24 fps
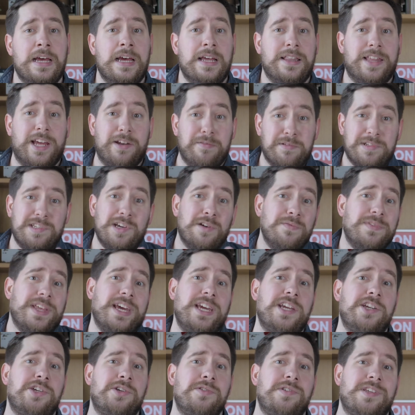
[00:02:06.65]
They'd resolved
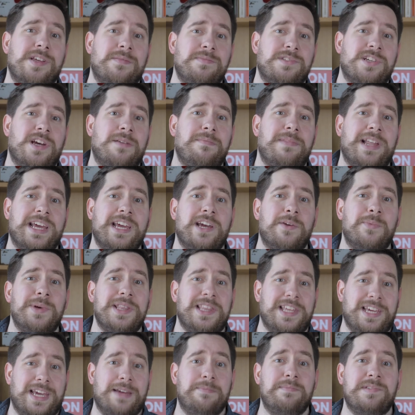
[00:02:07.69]
that issue sometime later with
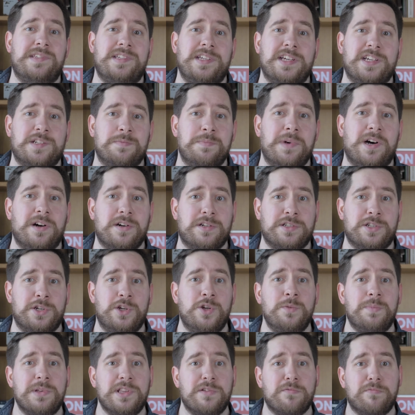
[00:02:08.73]
the M6 Mark
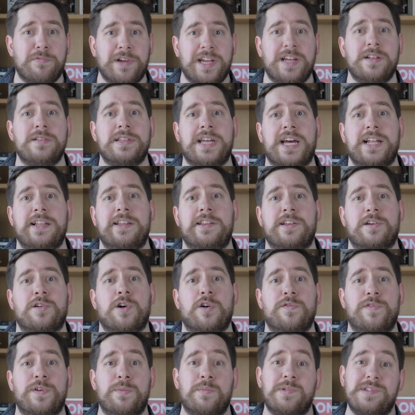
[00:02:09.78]
II, but the real nail in the
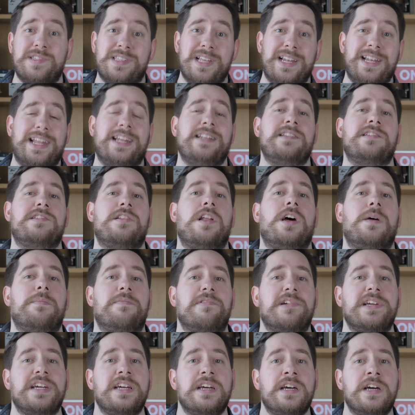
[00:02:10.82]
coffin was the lens
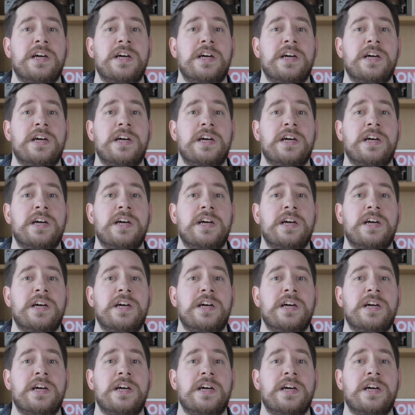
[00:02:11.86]
library.